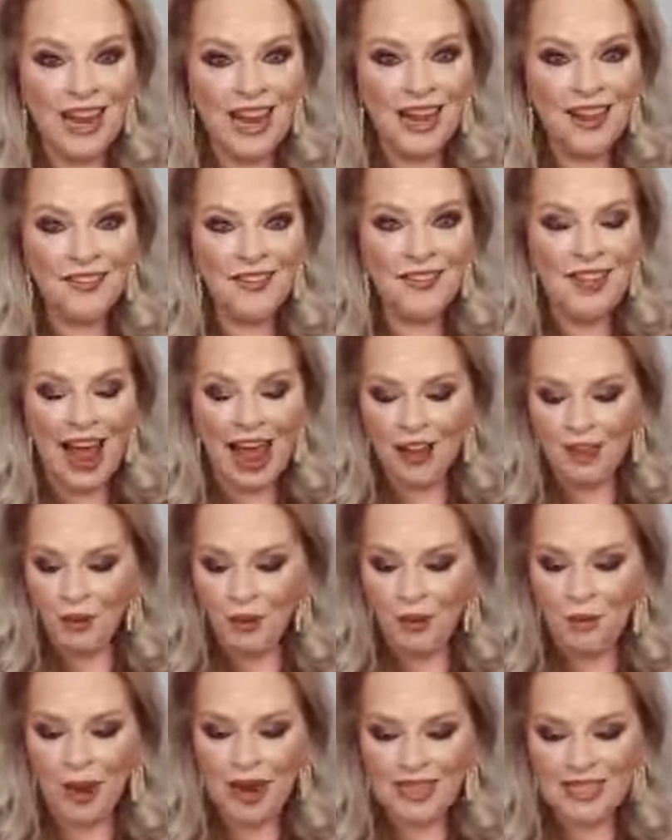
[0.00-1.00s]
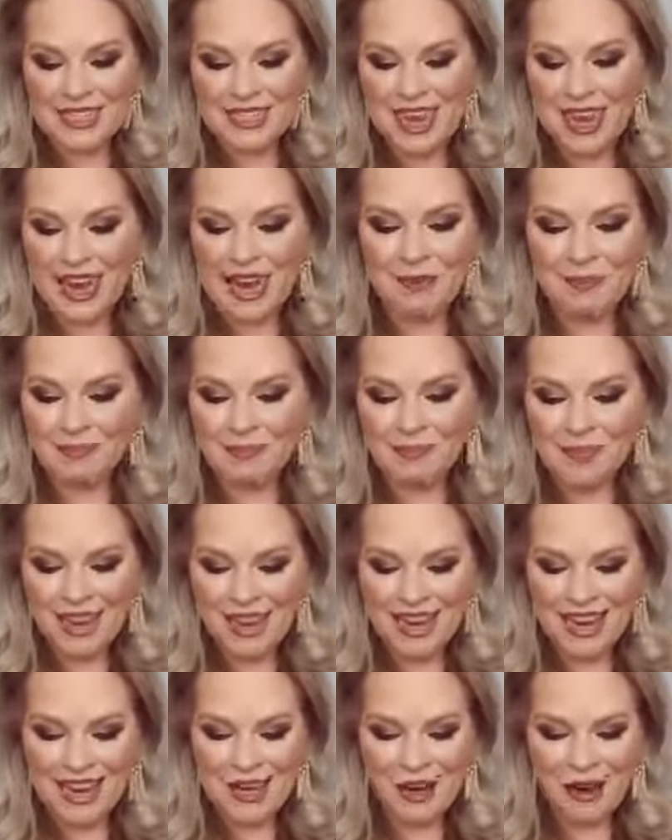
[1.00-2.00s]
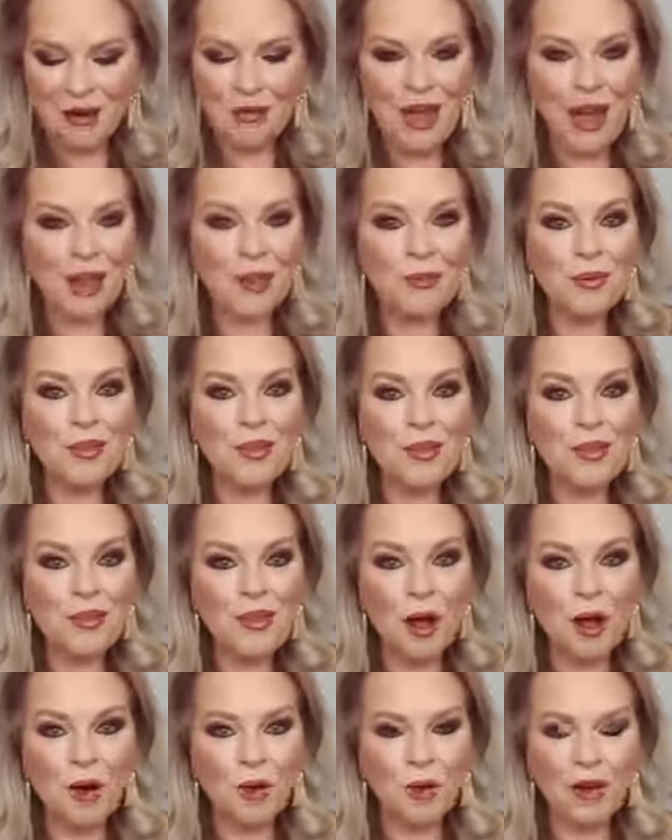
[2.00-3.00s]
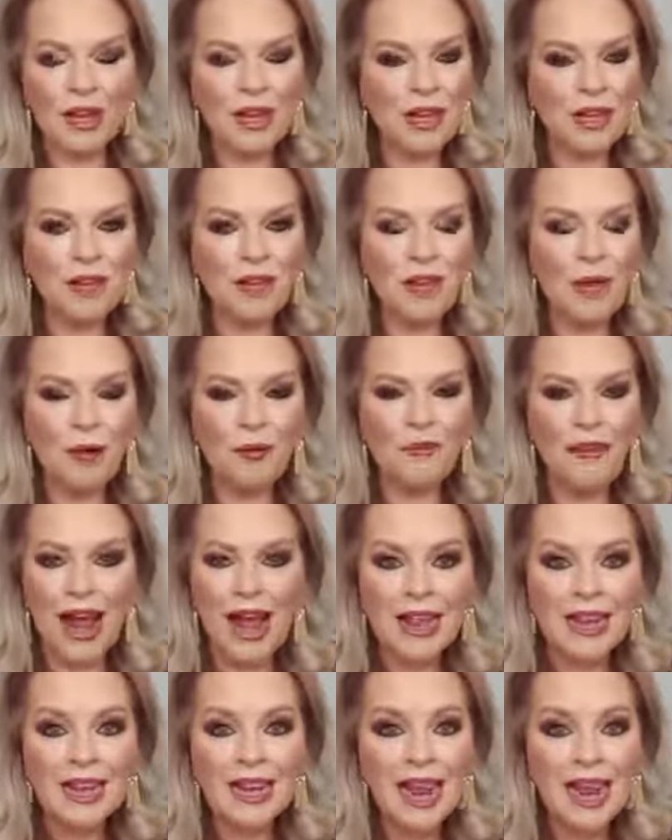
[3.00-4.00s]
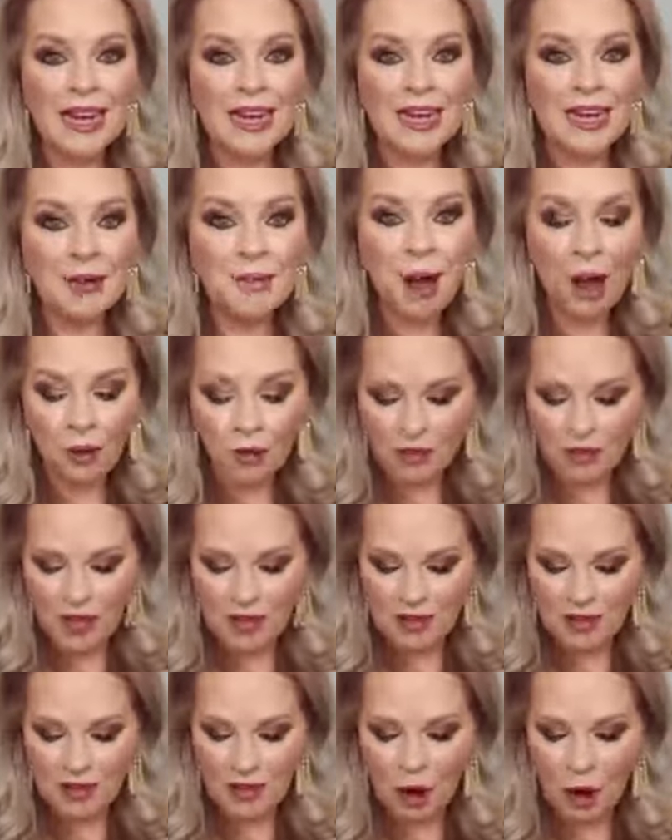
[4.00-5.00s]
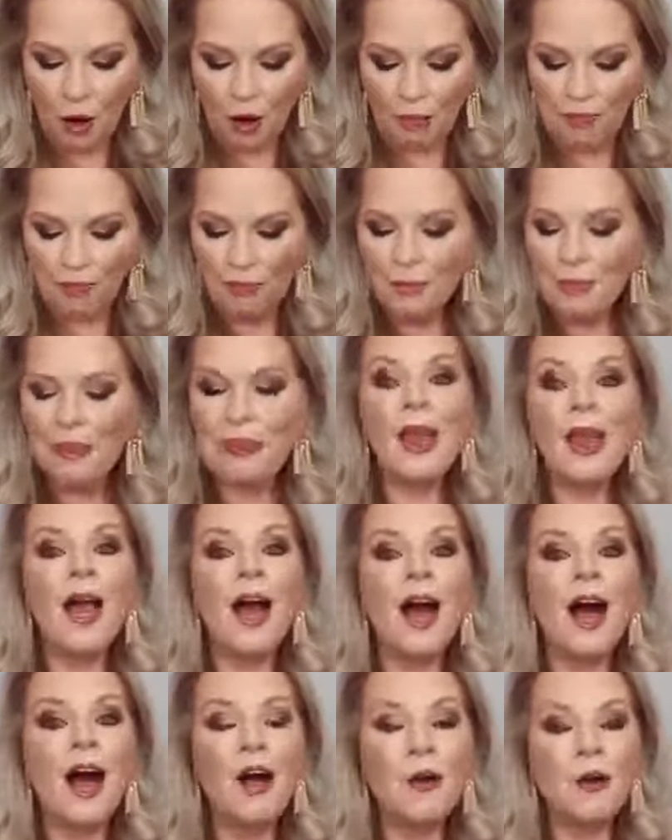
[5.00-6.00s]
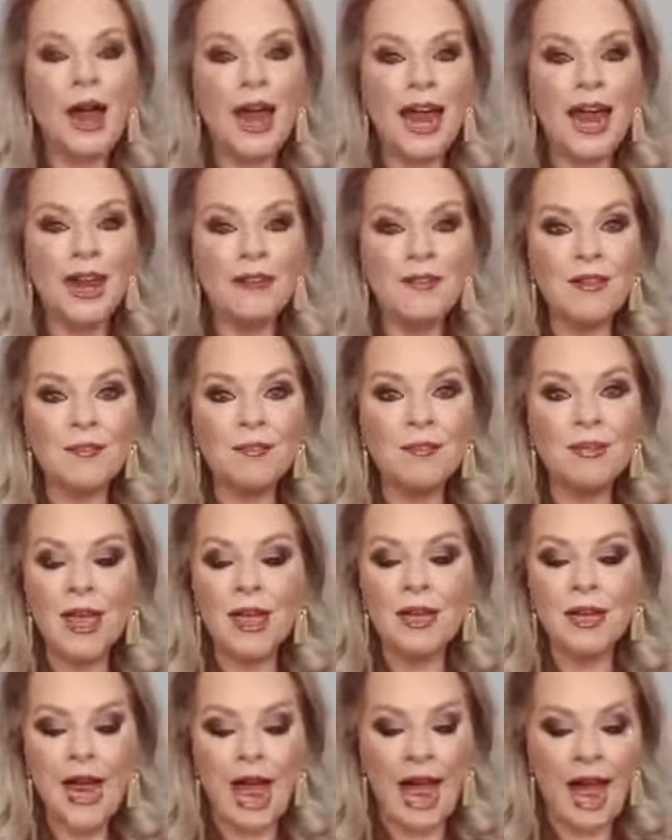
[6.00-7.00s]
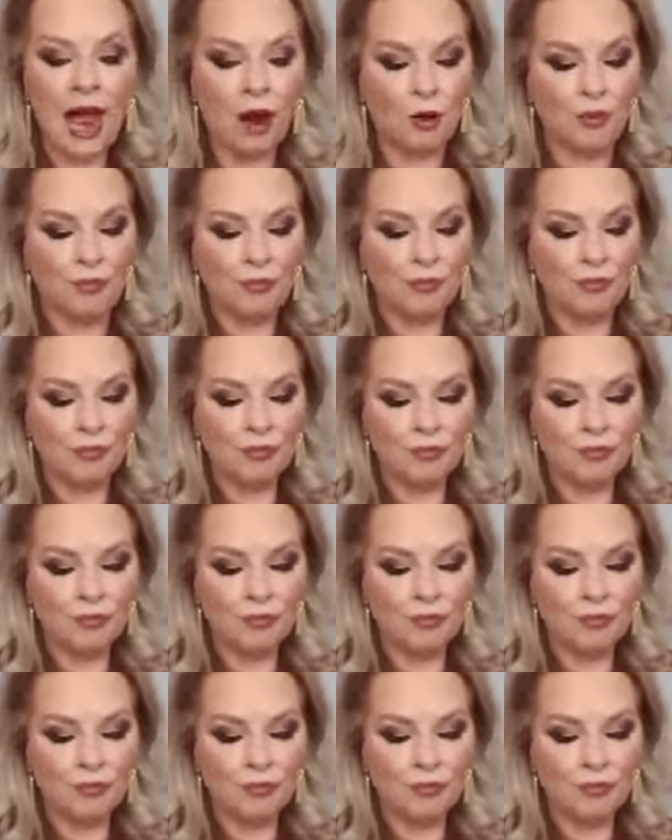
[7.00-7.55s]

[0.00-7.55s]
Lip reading: And that's what, that's what's so fascinating about this. So, all right, now,